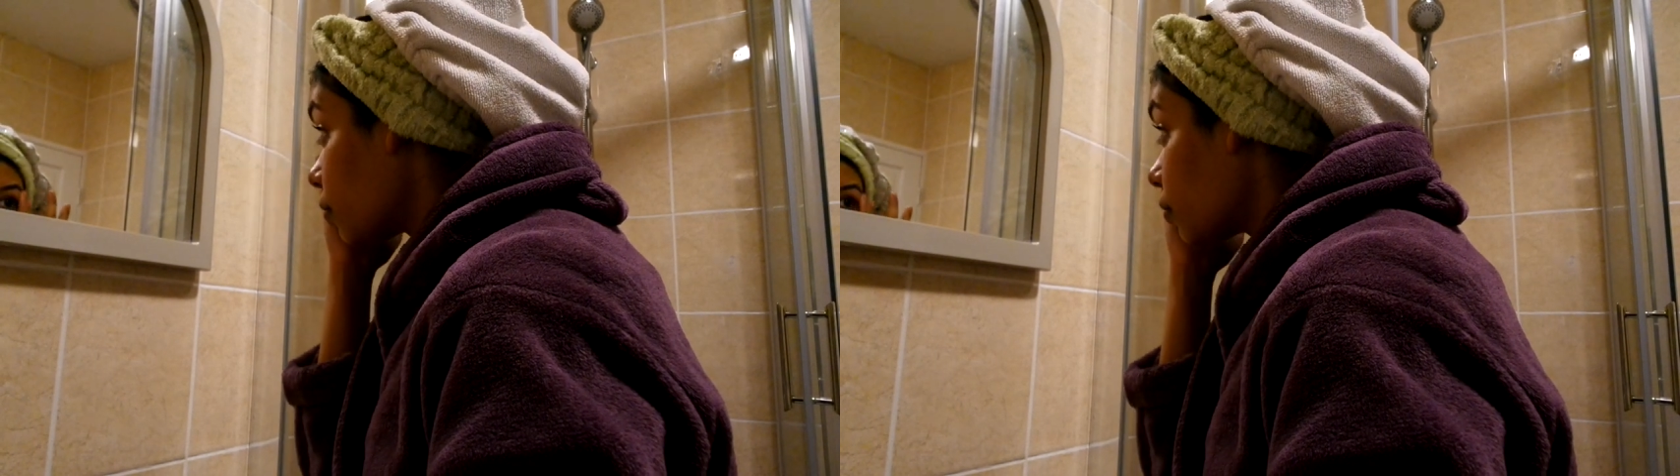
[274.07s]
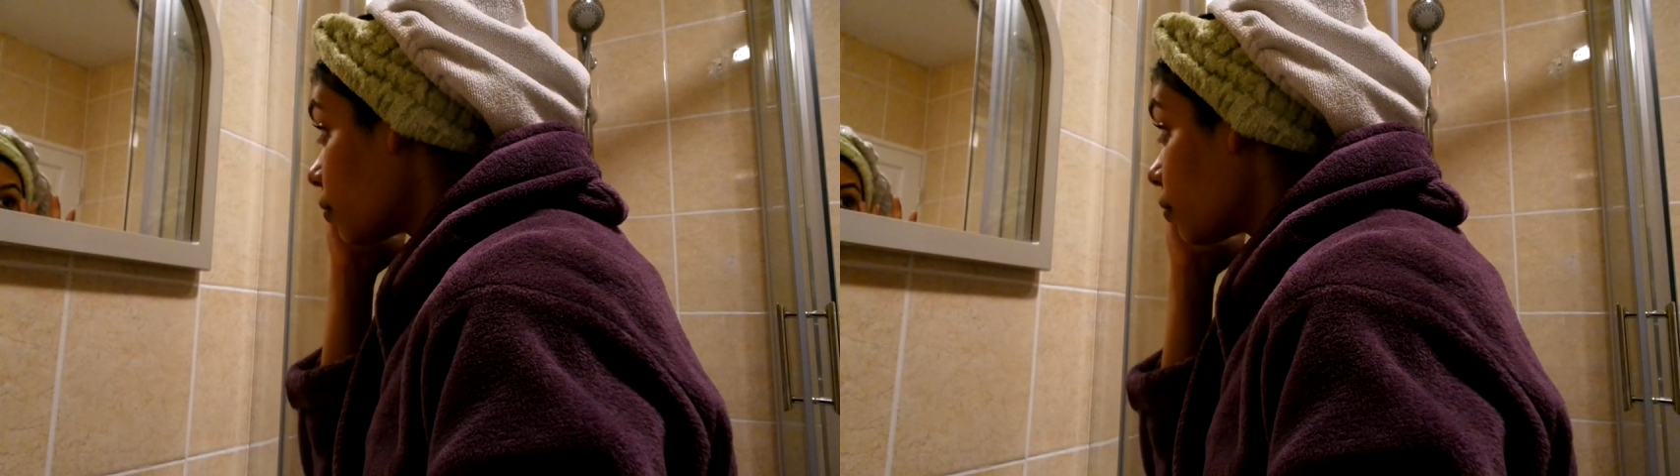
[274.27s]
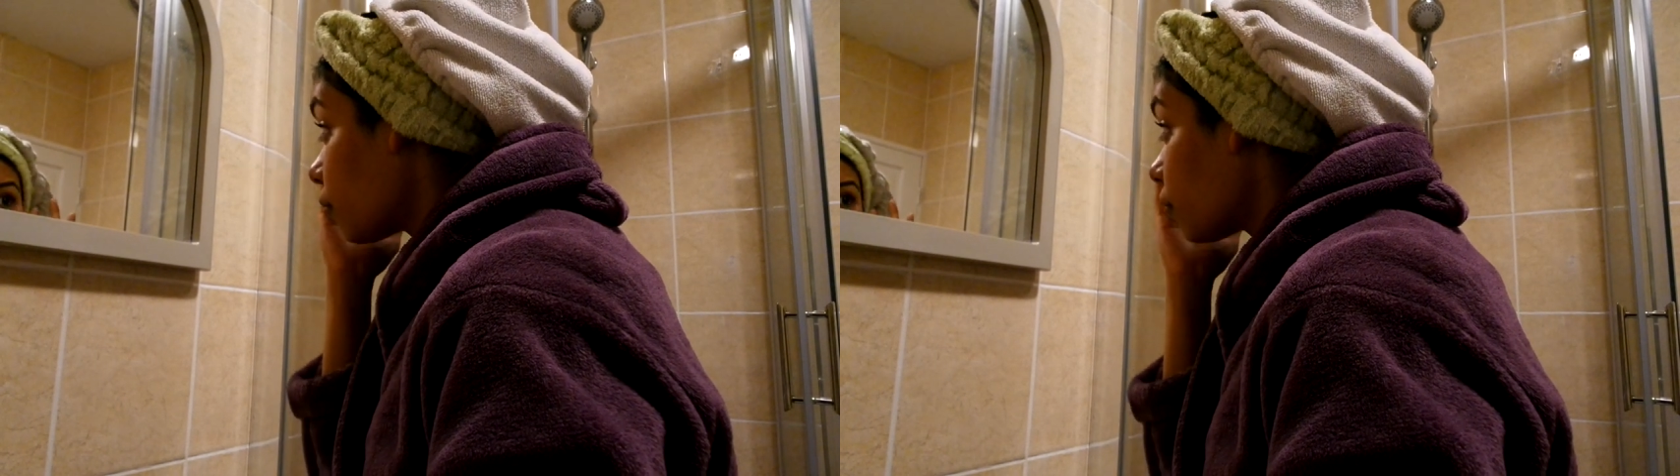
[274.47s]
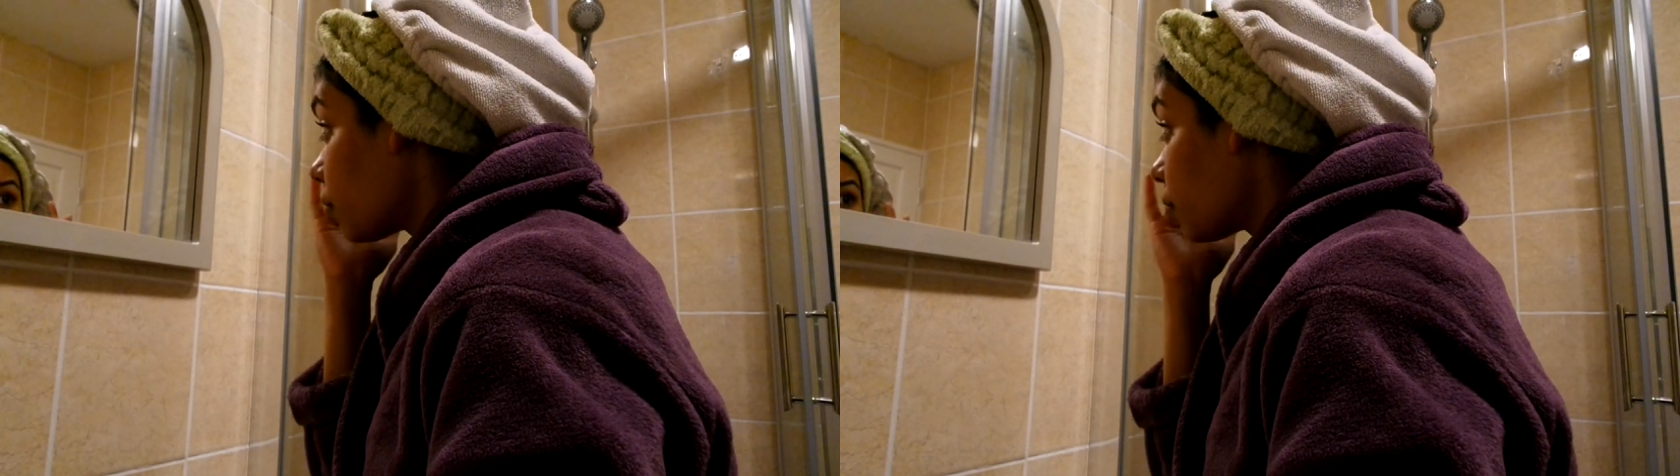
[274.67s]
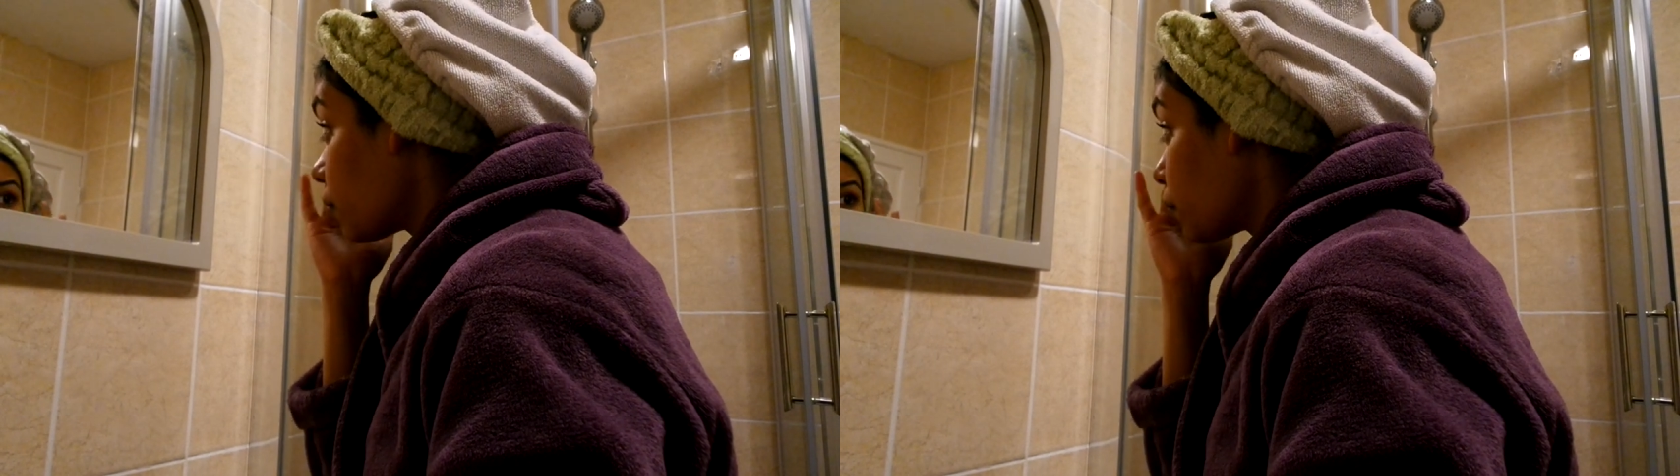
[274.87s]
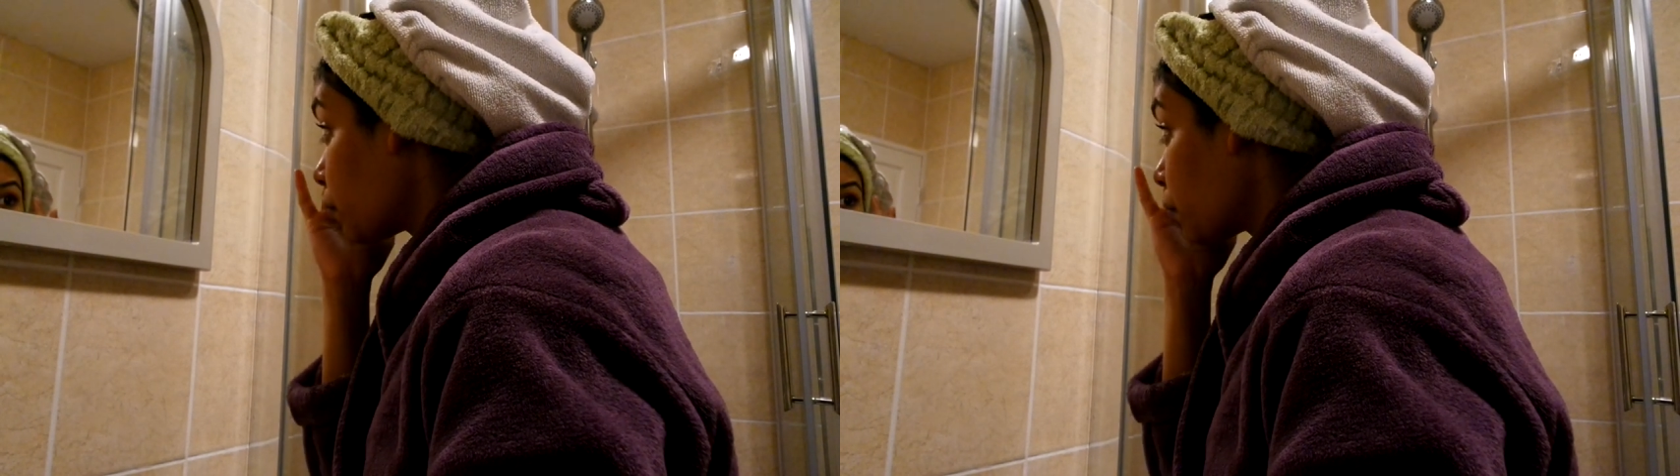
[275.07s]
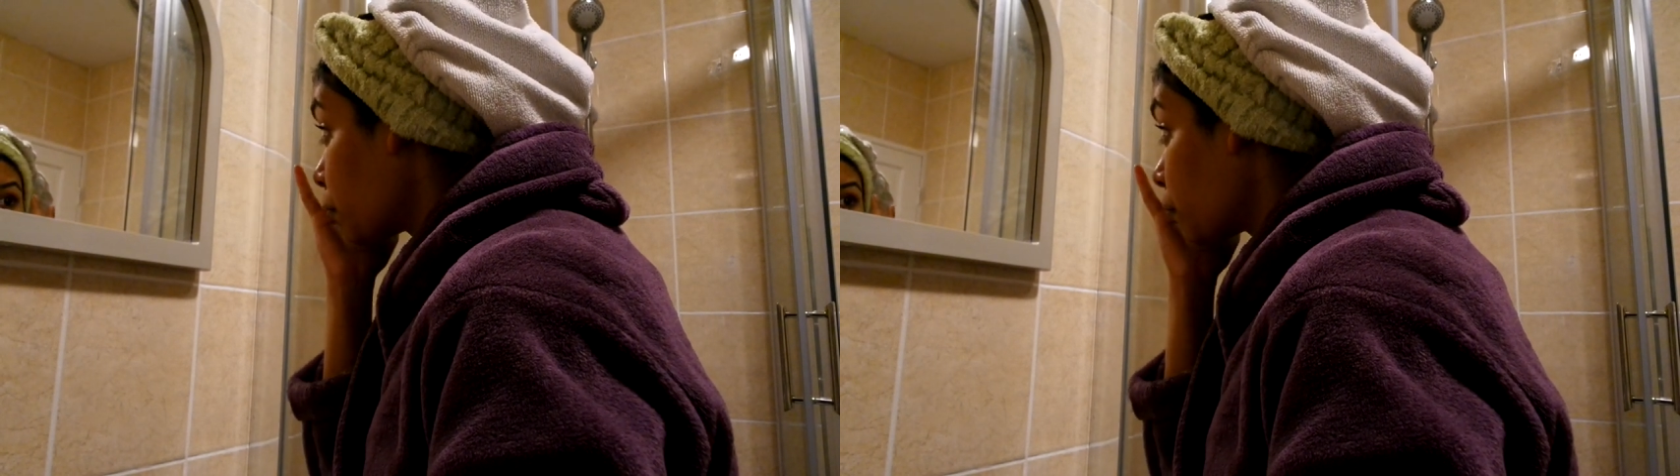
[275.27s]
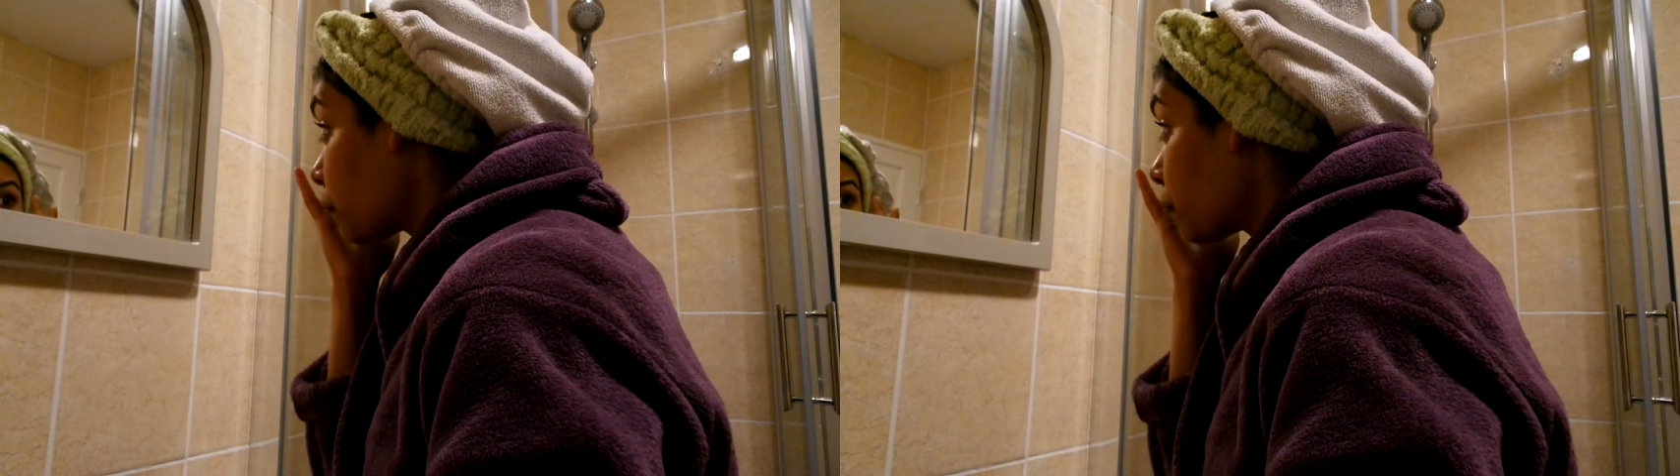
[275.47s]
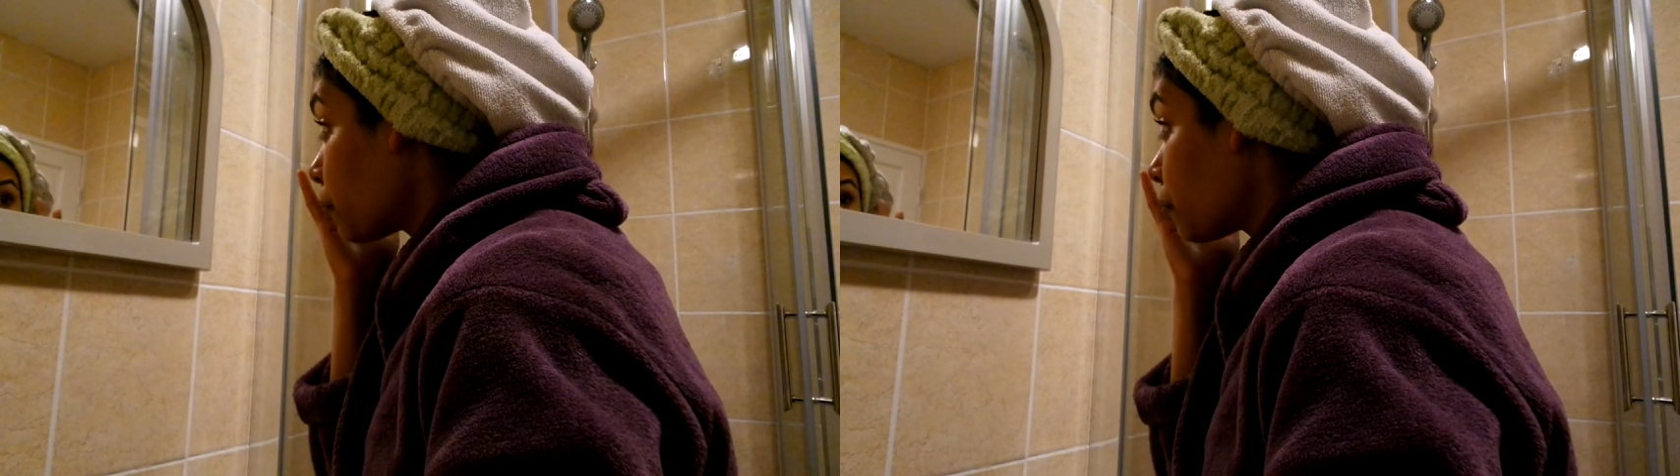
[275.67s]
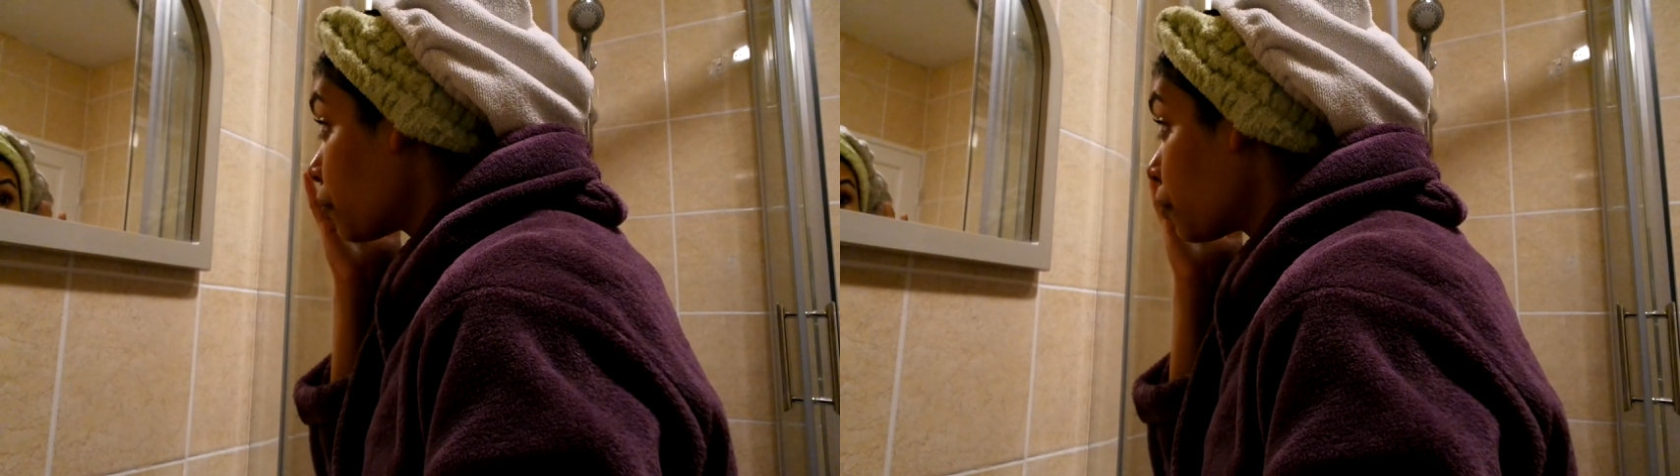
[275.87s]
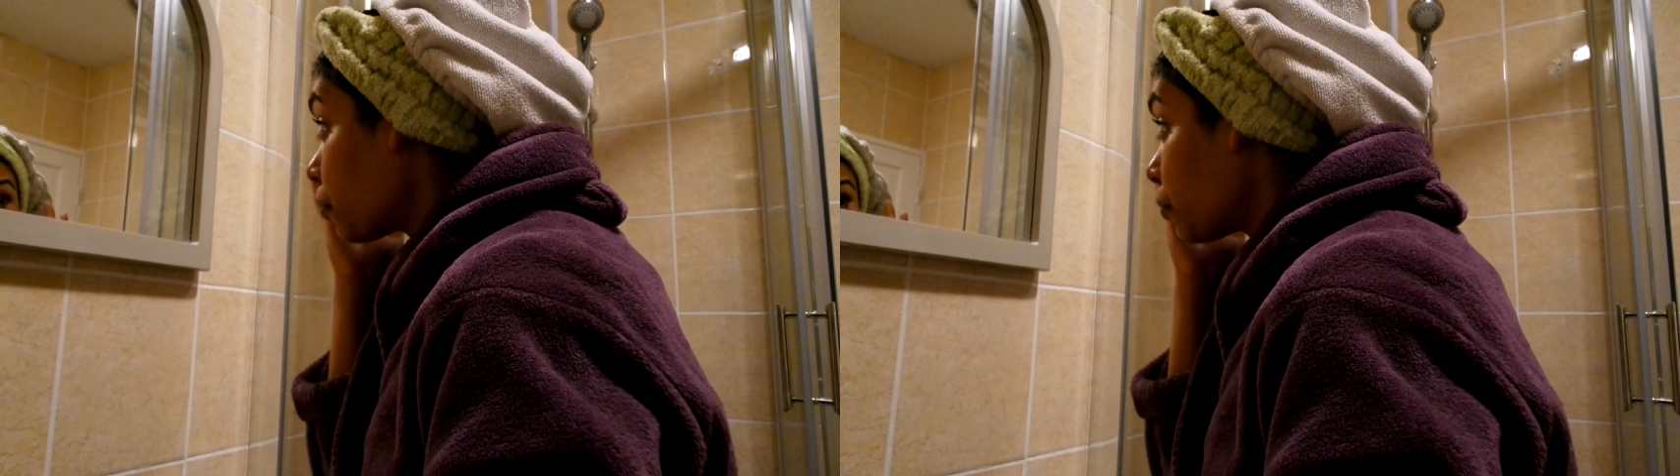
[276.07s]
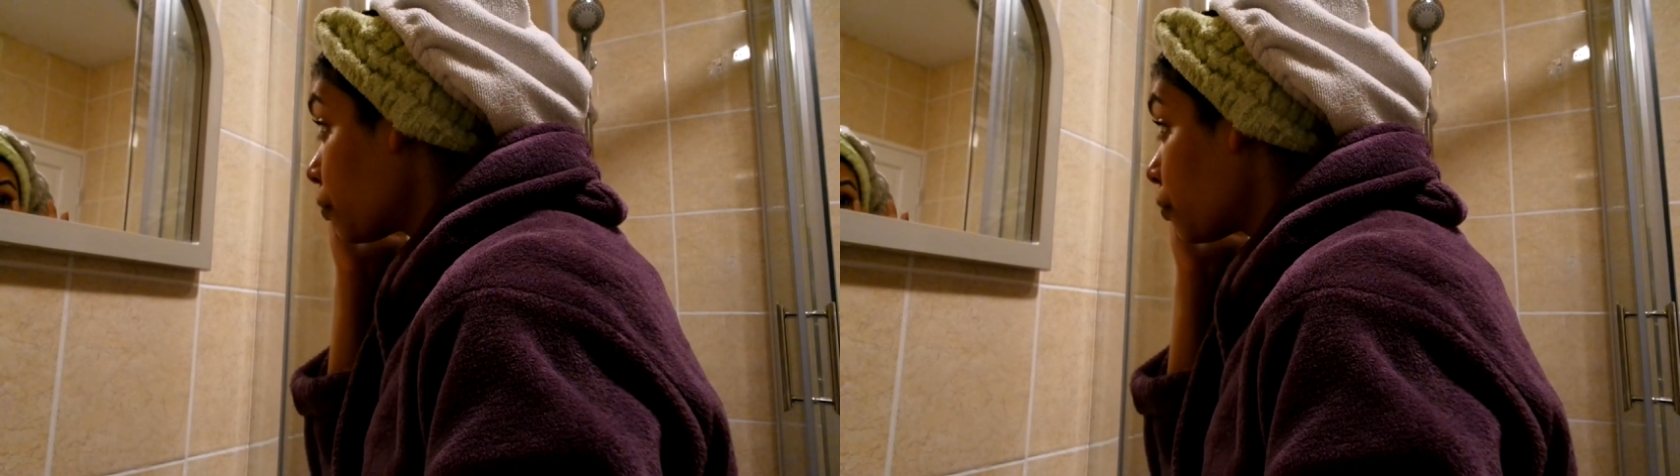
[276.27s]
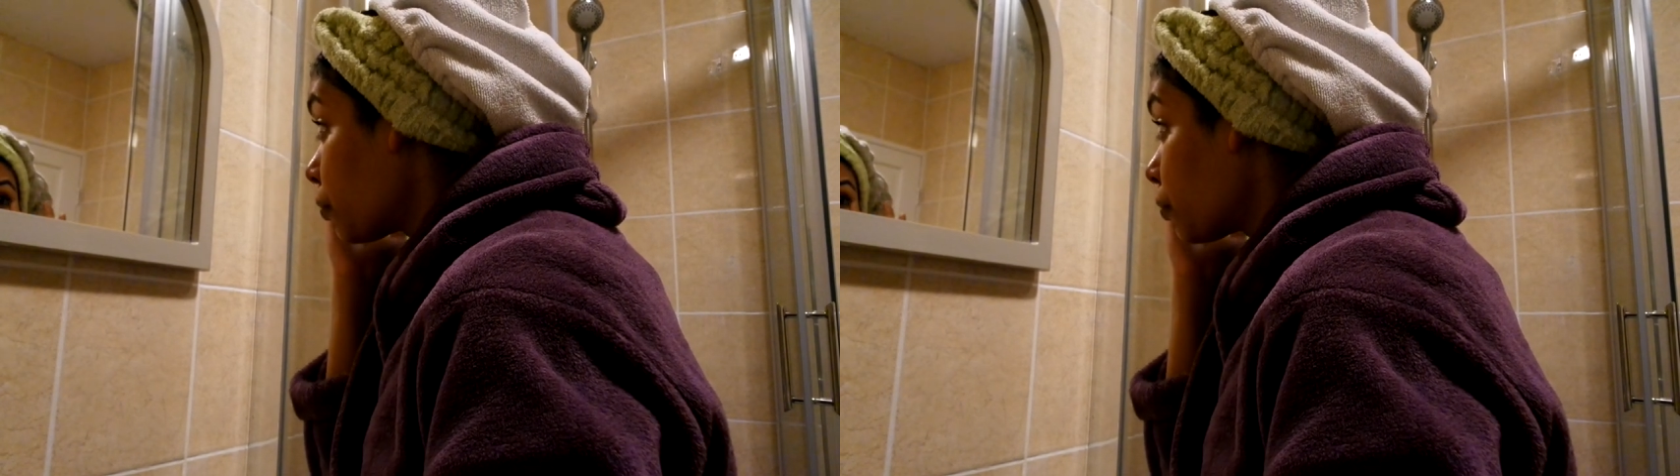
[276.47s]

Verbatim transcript: and don't forget like anti-aging as well.